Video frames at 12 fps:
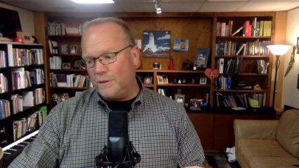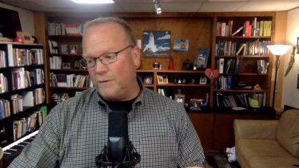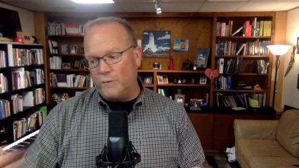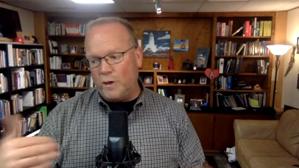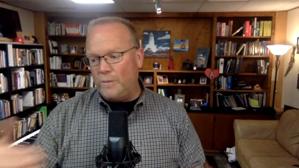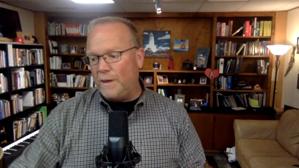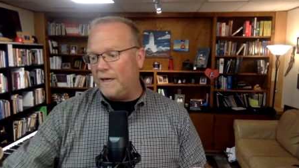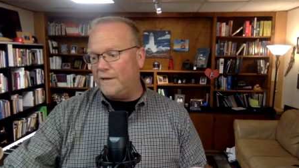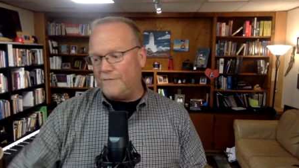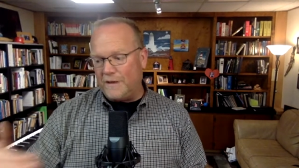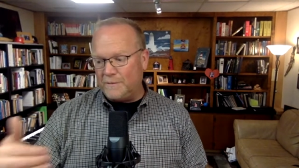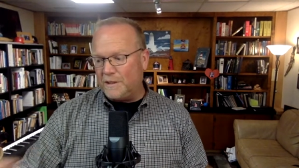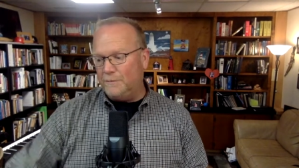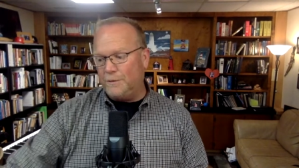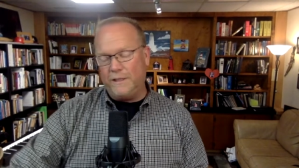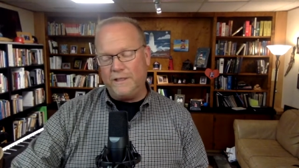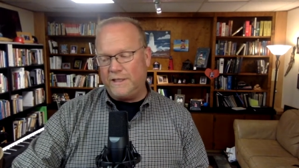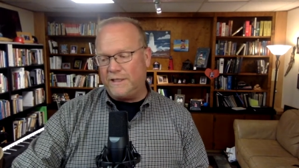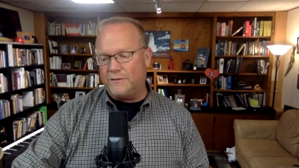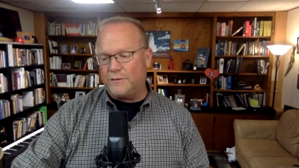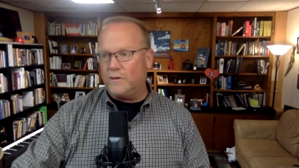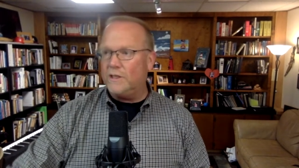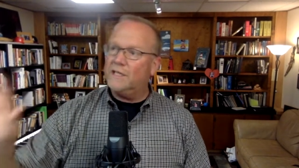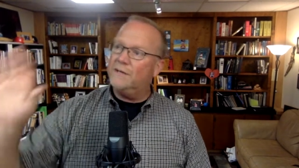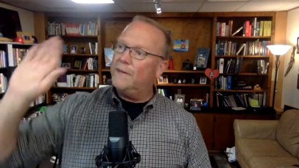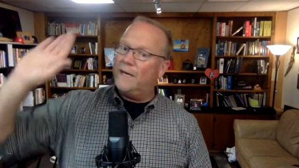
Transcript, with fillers: a robot if I'm completely controlling them.